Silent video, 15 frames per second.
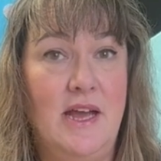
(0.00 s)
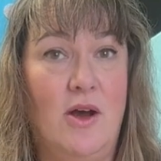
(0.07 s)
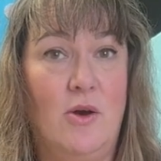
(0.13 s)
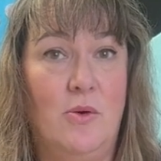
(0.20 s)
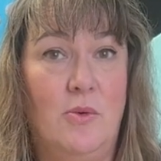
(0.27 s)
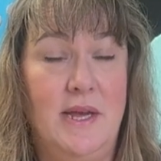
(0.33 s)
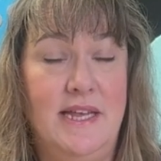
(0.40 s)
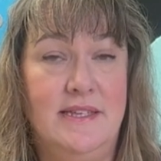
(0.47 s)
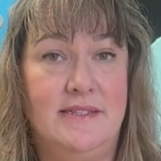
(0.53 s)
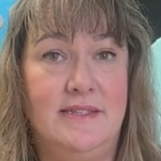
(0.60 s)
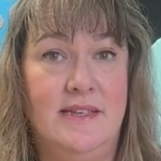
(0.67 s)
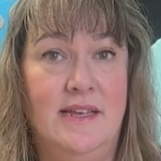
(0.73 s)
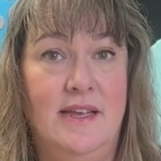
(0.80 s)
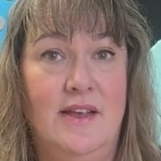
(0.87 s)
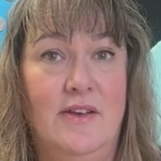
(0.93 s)
always
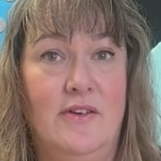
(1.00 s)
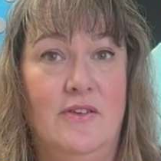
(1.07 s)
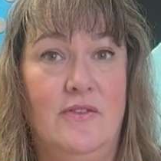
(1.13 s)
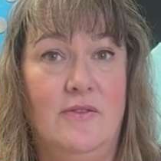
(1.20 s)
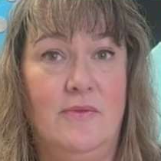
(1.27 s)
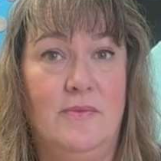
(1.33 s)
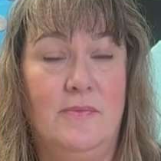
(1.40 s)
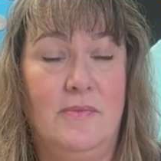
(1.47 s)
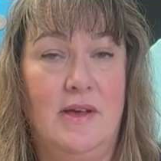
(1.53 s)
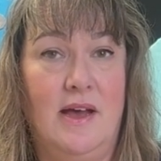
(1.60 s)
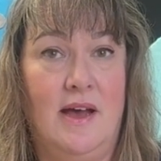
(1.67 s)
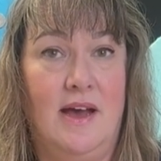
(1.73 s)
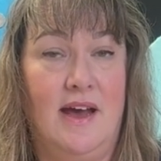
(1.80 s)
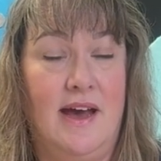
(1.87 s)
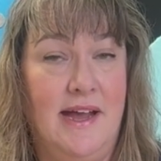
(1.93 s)

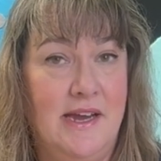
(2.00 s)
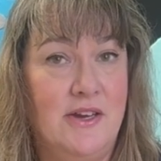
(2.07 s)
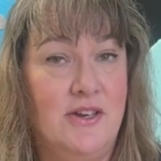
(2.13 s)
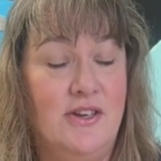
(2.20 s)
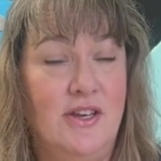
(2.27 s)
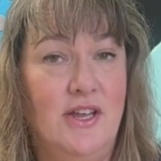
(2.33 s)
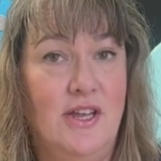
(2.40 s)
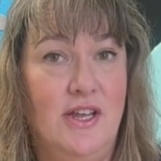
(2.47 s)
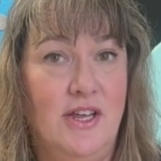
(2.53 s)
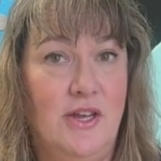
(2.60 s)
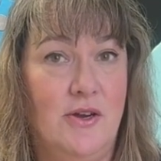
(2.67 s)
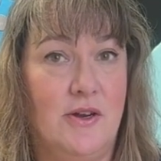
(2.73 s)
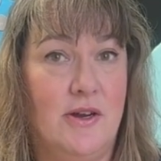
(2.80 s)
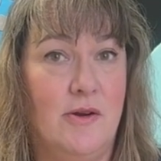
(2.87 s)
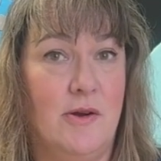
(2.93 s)
iron
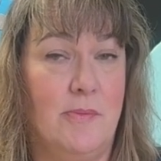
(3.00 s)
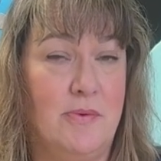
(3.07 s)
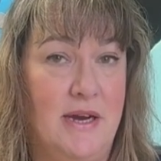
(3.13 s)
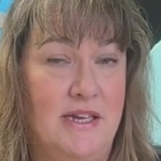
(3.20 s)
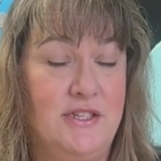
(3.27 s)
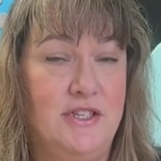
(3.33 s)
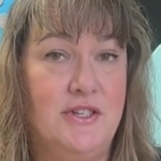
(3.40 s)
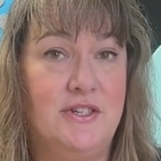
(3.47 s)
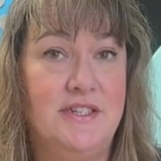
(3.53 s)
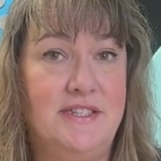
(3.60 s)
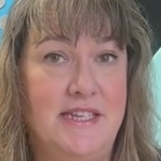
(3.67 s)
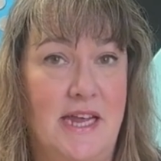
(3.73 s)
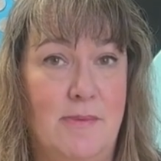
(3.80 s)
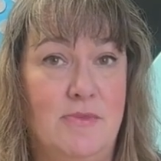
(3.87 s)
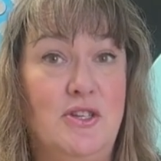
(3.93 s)
your or press your
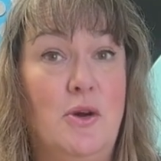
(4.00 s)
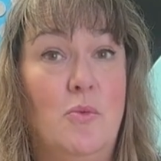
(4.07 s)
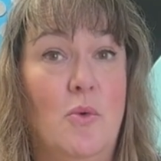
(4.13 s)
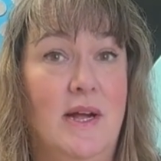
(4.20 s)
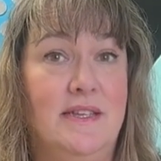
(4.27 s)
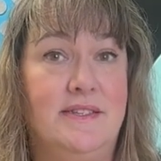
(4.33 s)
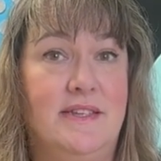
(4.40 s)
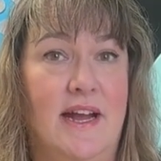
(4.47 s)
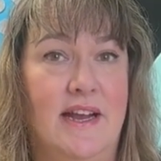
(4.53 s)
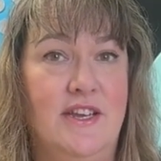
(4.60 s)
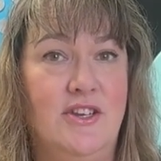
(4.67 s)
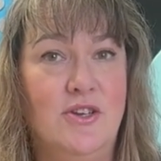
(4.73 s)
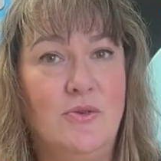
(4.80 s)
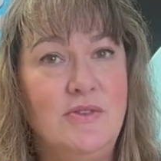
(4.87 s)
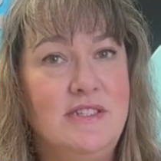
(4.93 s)
seam to one side. You
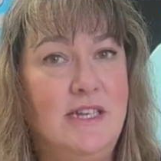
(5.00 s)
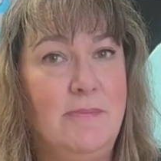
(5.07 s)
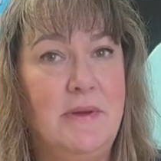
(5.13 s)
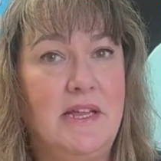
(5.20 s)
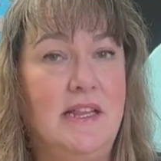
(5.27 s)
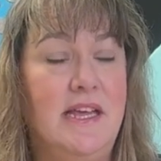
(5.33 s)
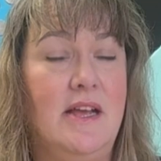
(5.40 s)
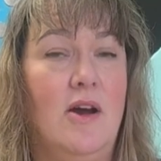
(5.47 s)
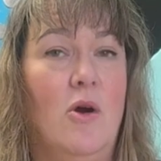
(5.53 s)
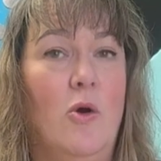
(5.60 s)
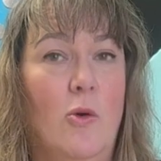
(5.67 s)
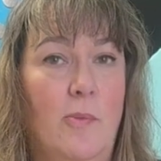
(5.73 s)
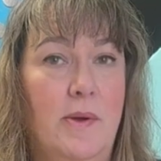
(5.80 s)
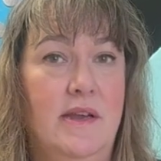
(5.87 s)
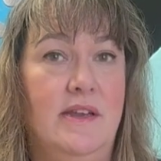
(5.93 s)
don't typically
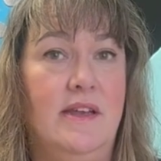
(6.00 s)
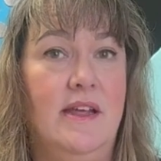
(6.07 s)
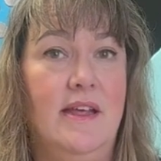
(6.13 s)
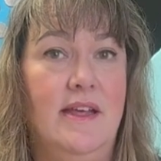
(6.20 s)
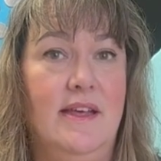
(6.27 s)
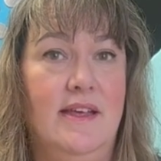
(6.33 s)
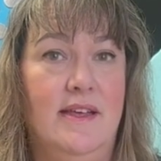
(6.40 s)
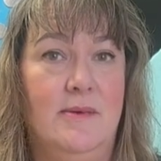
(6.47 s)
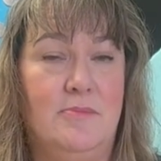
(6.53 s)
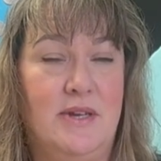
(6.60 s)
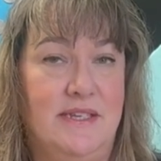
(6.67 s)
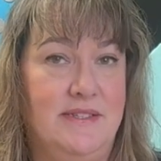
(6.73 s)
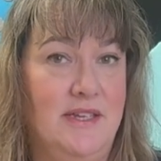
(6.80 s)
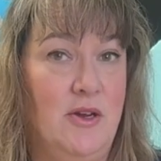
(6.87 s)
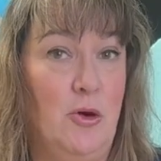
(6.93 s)

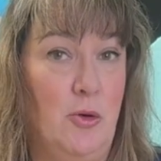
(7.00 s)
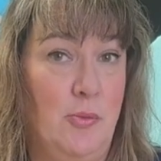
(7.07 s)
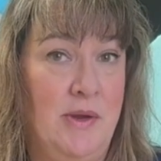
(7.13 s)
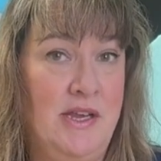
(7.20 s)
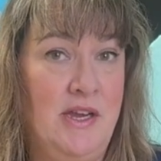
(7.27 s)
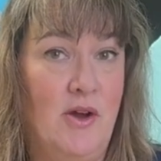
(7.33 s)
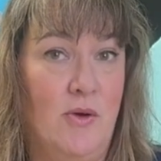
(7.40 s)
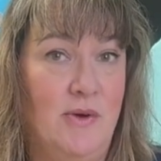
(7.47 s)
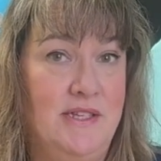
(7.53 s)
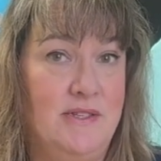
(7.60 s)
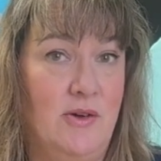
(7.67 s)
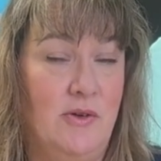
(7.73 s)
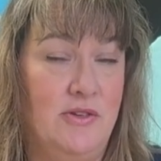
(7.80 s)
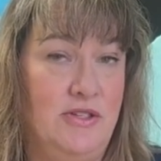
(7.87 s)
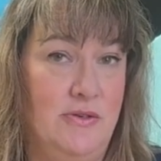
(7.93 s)
press it open. You always
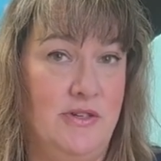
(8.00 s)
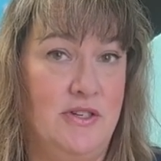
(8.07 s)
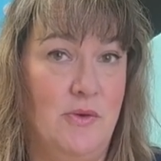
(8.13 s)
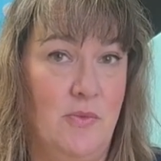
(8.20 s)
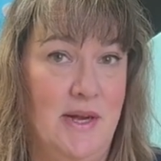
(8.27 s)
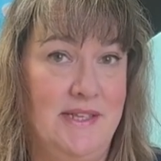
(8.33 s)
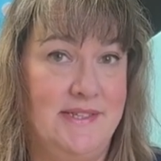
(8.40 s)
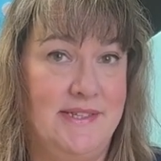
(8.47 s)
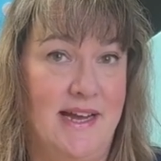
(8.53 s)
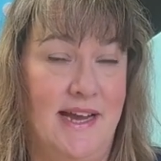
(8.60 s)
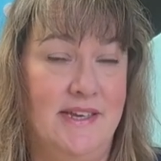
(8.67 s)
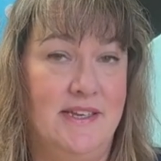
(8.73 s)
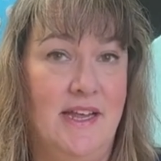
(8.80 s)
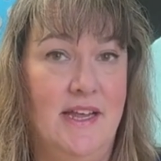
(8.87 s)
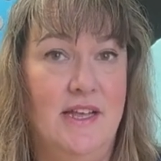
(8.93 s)
do it to one side.
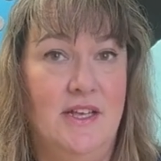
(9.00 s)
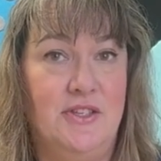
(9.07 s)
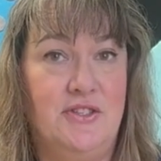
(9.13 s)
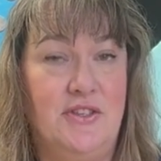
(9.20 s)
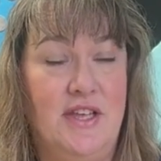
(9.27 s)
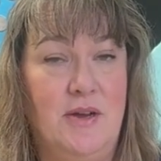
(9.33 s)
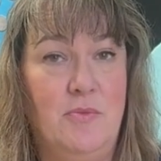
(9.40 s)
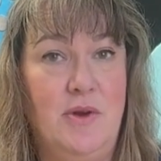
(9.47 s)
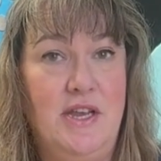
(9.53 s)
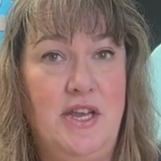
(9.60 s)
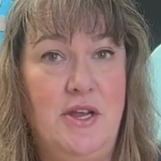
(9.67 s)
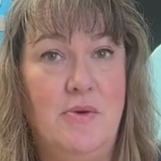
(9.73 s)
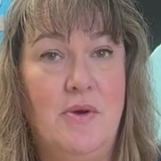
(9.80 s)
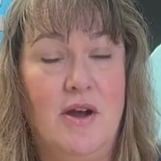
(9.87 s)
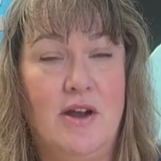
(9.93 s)
So then when
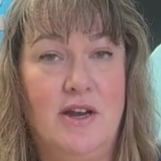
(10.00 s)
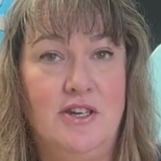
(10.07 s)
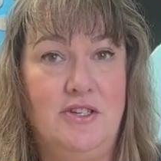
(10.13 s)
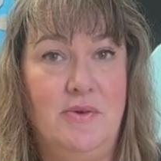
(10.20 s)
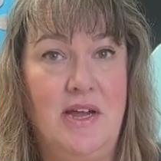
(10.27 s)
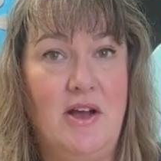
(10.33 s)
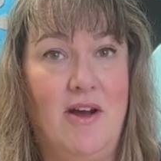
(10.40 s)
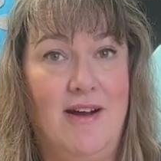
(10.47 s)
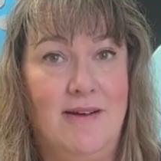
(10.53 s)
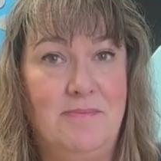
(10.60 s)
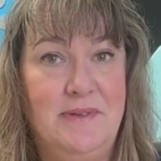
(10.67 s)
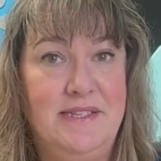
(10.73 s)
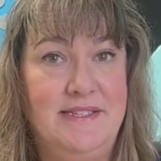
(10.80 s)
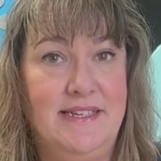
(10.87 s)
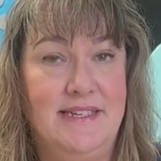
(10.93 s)
you are doing
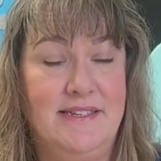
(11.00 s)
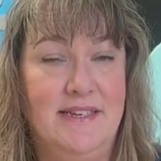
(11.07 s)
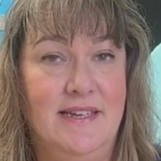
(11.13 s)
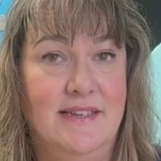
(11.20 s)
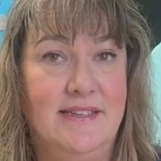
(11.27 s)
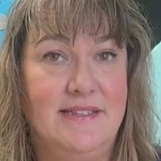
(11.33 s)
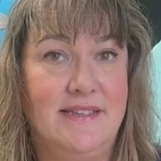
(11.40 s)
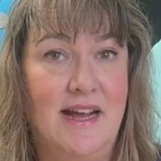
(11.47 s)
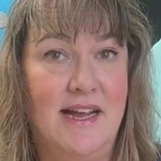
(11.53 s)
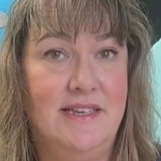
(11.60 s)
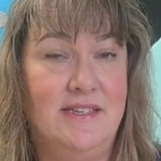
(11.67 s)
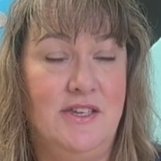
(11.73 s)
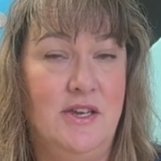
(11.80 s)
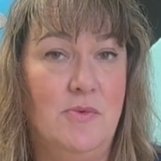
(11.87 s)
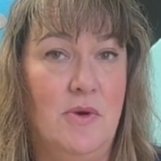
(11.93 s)
opposite sides
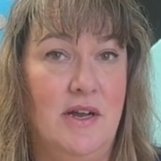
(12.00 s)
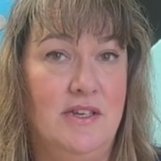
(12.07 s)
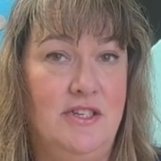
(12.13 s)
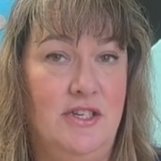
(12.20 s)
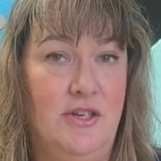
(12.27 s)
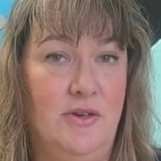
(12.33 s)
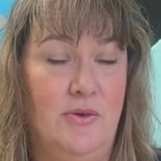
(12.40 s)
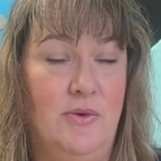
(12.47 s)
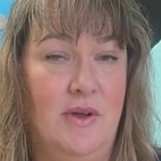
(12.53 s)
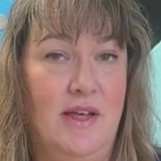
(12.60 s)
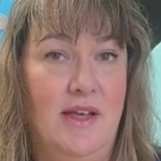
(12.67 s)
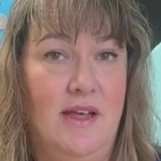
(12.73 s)
and you want to